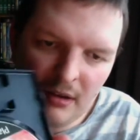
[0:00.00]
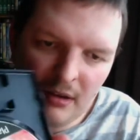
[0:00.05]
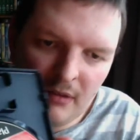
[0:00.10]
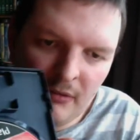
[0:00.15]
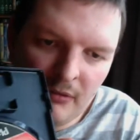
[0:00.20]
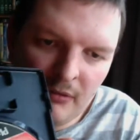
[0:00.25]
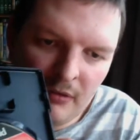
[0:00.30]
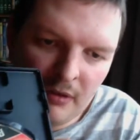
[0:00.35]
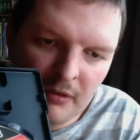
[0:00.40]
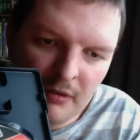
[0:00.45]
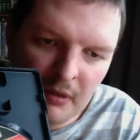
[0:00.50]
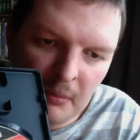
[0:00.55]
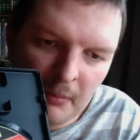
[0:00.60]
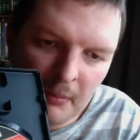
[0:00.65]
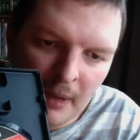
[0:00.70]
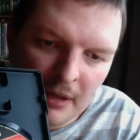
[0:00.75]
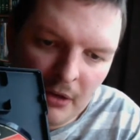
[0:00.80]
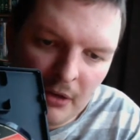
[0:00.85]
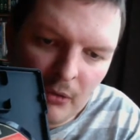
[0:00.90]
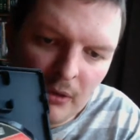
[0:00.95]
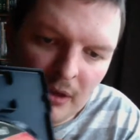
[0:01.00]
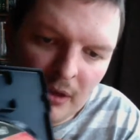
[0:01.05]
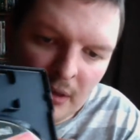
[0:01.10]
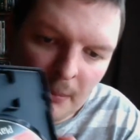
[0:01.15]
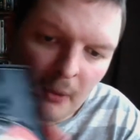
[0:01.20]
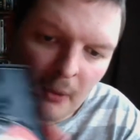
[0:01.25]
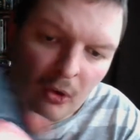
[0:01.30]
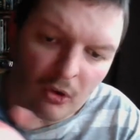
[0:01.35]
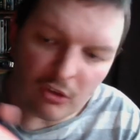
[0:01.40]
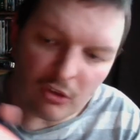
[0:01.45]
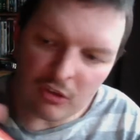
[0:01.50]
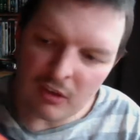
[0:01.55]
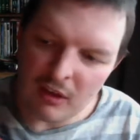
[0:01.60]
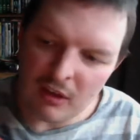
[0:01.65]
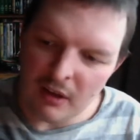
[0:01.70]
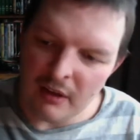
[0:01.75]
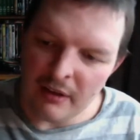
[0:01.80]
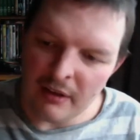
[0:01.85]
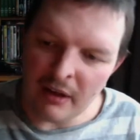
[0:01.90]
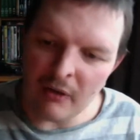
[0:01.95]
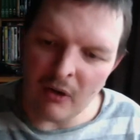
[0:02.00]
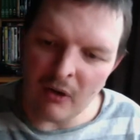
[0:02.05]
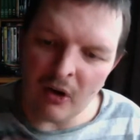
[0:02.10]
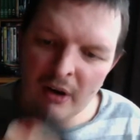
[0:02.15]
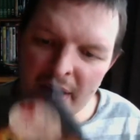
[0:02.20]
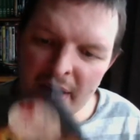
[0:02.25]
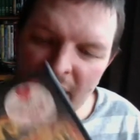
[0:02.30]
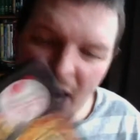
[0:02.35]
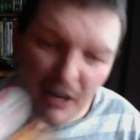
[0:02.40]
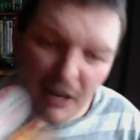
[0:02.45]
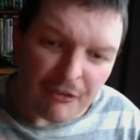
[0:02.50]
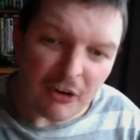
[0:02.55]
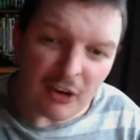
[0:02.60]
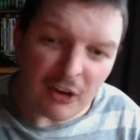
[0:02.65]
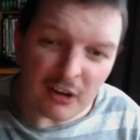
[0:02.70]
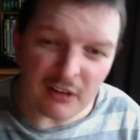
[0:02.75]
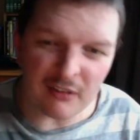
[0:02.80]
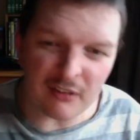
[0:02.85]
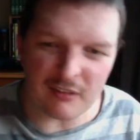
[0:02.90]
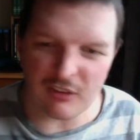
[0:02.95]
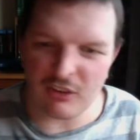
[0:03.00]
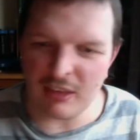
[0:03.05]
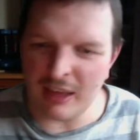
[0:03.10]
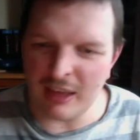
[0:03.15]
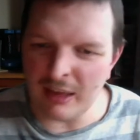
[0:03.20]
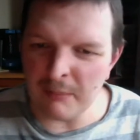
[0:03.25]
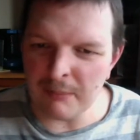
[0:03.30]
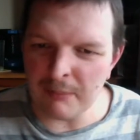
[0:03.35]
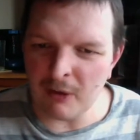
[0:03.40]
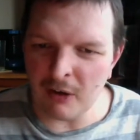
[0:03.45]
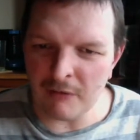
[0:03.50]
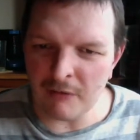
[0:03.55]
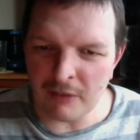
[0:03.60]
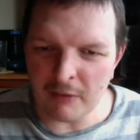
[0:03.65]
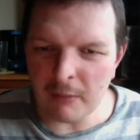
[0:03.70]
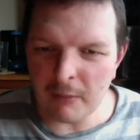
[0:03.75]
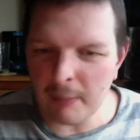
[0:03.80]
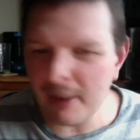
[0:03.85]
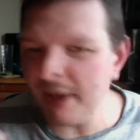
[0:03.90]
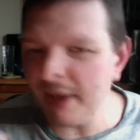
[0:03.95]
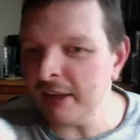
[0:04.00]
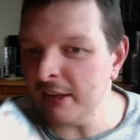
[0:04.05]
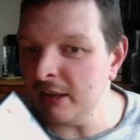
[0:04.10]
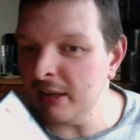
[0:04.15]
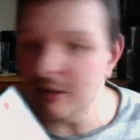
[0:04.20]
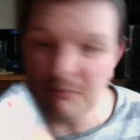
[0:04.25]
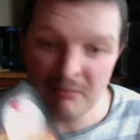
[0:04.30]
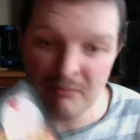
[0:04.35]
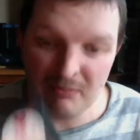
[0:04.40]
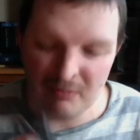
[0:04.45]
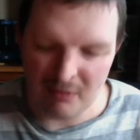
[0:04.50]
with the manual and the box. Now I have heard of this game, but I've never played it.